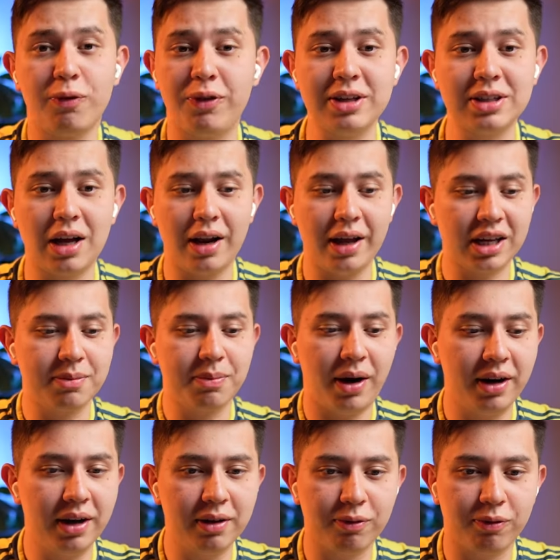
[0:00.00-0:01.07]
things that I like
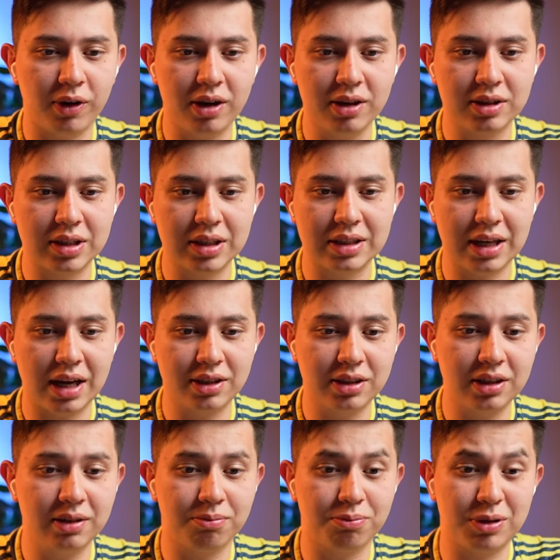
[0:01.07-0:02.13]
about it first is
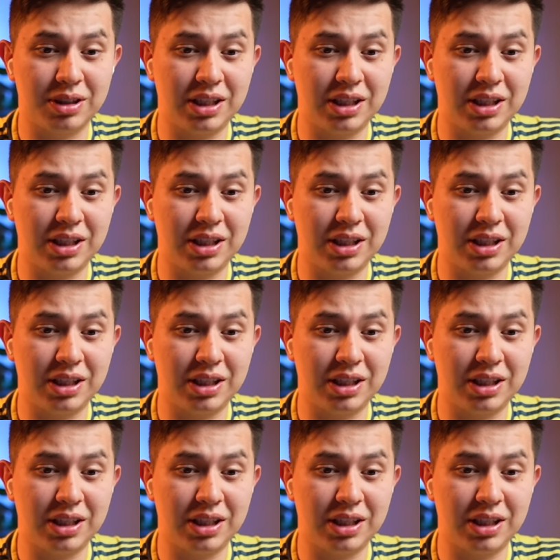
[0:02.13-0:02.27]
actually the